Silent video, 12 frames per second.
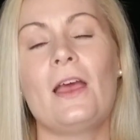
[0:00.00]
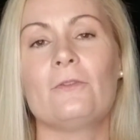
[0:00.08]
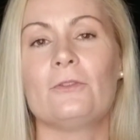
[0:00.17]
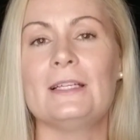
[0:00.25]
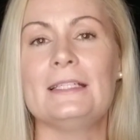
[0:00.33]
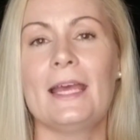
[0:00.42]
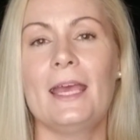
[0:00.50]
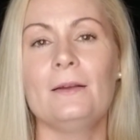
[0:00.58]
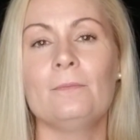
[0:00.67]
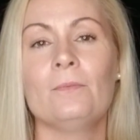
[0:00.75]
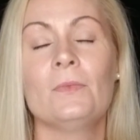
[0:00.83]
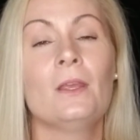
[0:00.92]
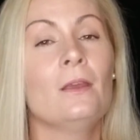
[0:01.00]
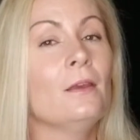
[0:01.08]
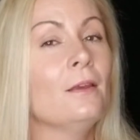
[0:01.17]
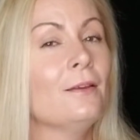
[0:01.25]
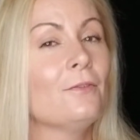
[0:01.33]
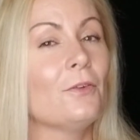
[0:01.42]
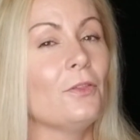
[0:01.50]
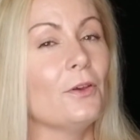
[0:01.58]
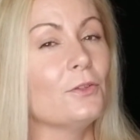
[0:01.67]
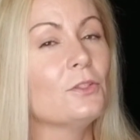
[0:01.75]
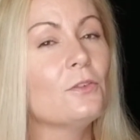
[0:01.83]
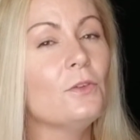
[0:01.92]
every day. For
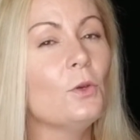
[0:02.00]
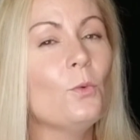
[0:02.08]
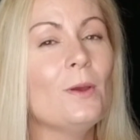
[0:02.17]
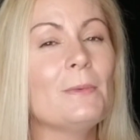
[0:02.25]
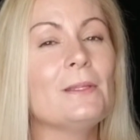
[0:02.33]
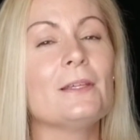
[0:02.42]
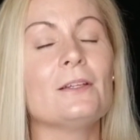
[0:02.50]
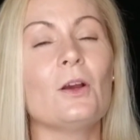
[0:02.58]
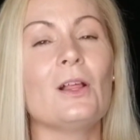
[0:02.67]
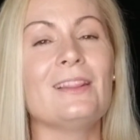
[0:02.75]
those of you women that are a